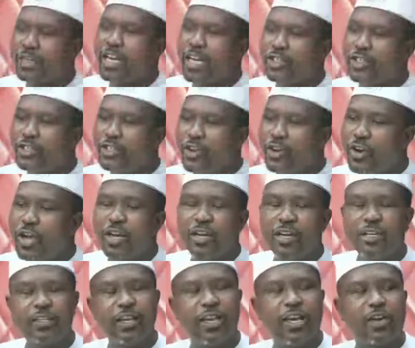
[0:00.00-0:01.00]
journalists in a
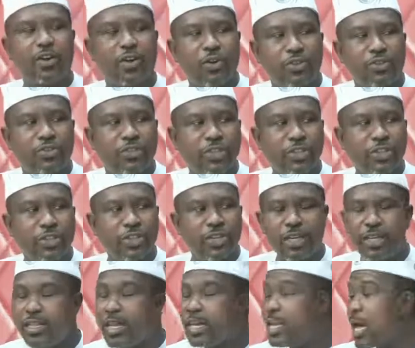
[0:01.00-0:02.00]
country, they
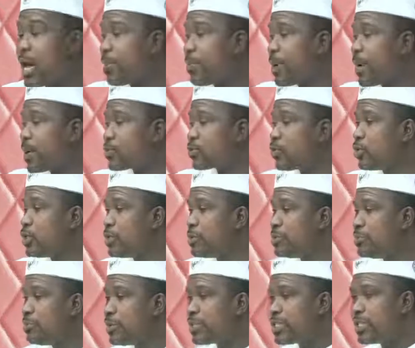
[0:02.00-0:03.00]
either pass through
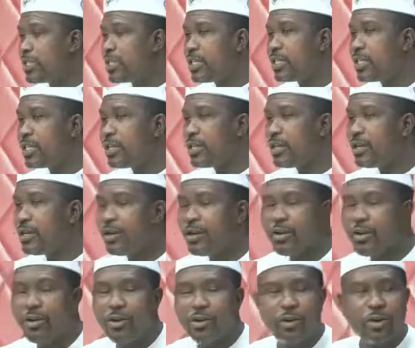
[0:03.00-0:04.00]
OGBC,
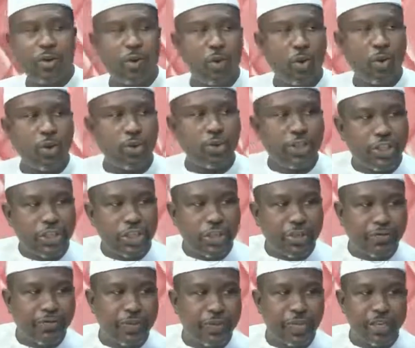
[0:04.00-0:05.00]
OGTV,
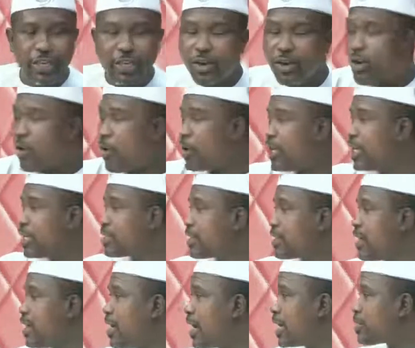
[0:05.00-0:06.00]
or they train at
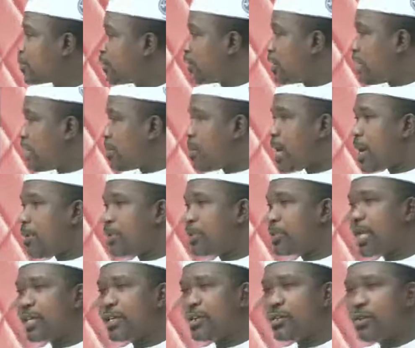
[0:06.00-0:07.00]
Moshood Abela Polytechnic,
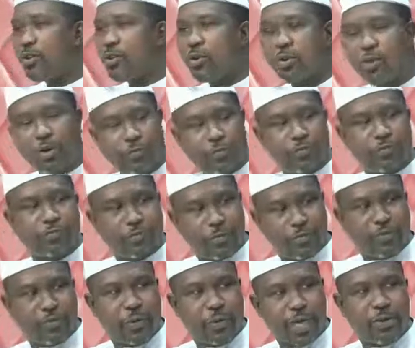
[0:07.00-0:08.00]
or formerly
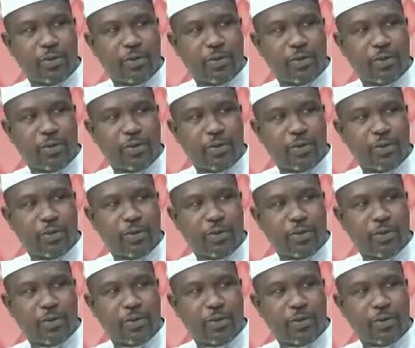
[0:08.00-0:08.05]
called